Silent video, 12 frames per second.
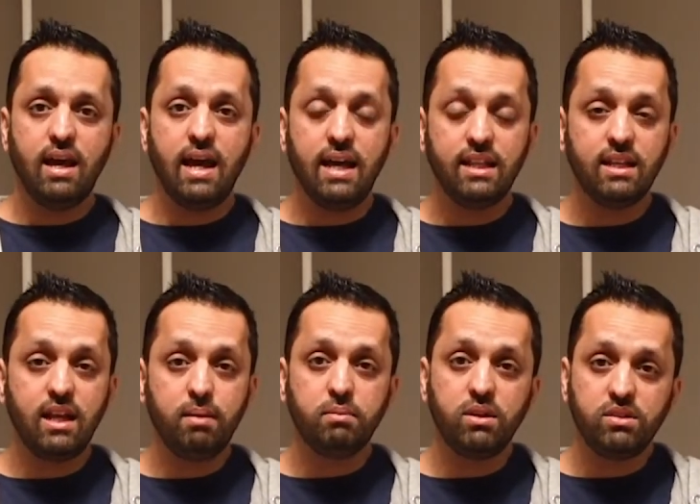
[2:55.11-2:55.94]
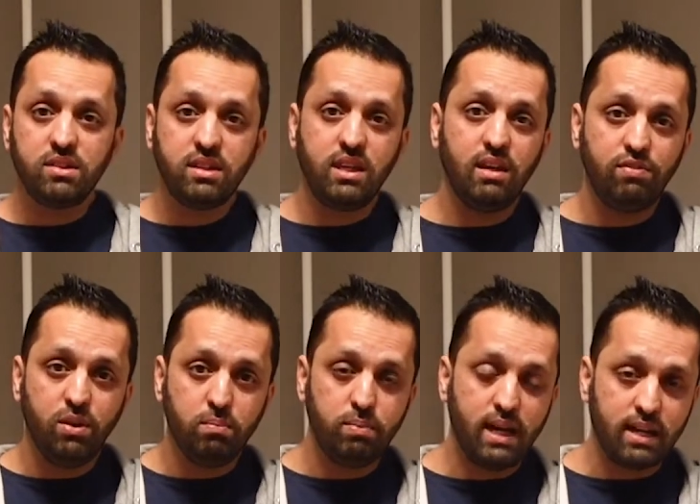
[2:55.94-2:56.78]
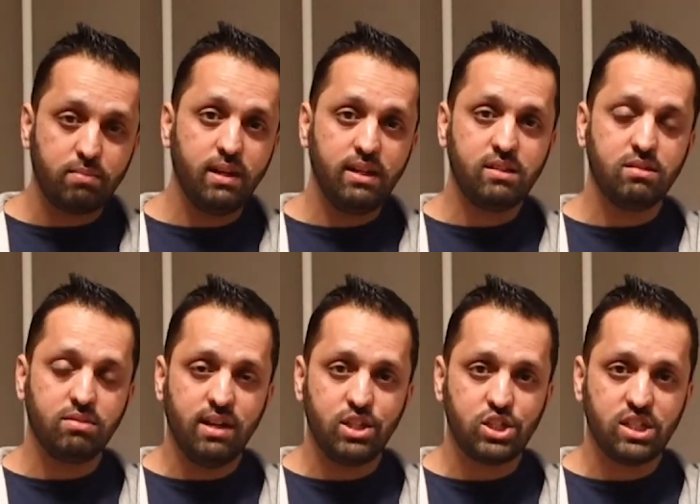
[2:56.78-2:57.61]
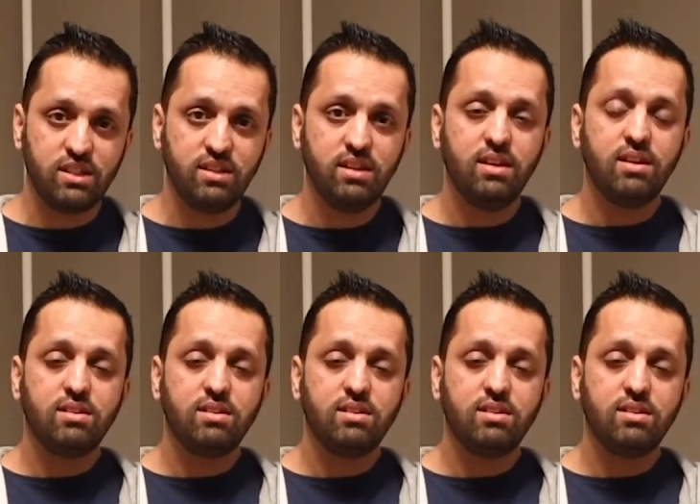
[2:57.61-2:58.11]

and then I'm going to give you back my iteration.